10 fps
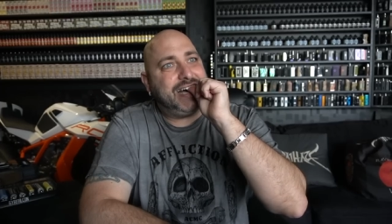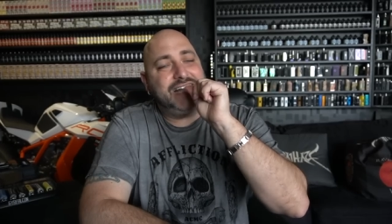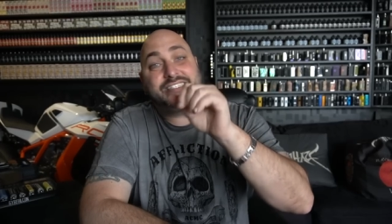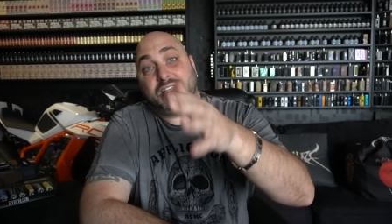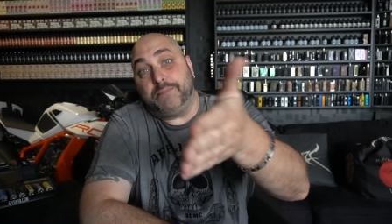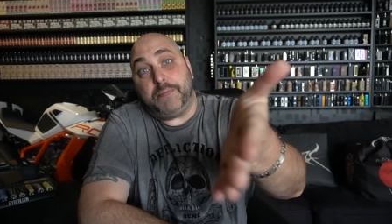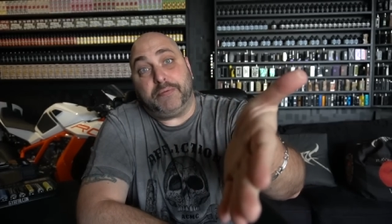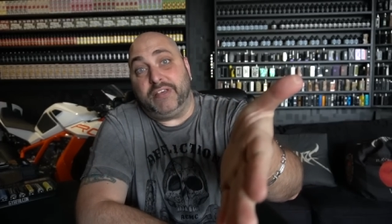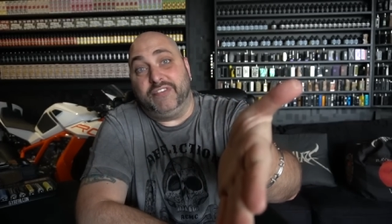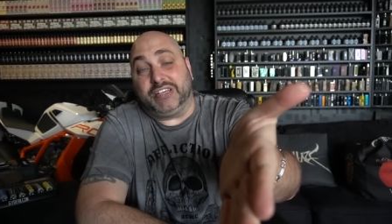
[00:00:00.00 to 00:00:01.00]
Some
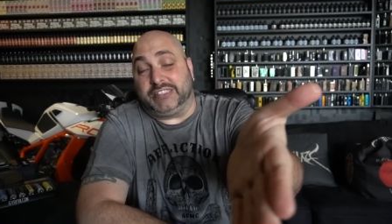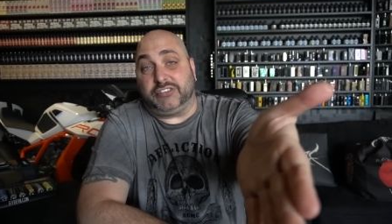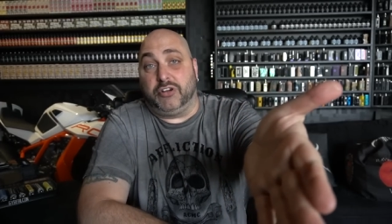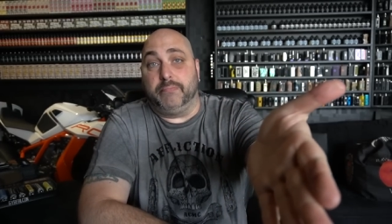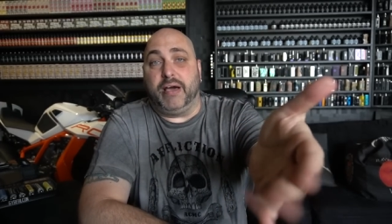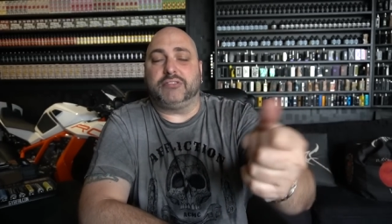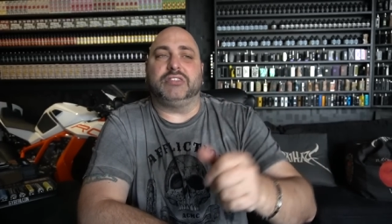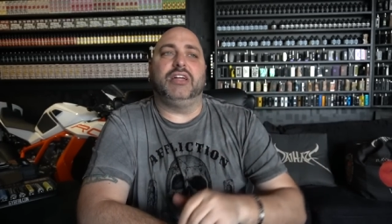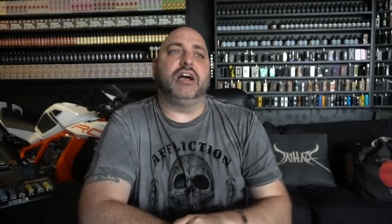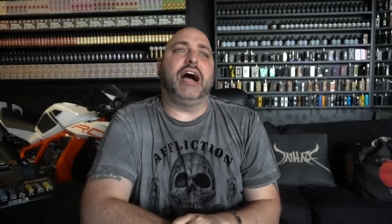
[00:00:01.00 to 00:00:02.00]
people even consider it mouth to lung.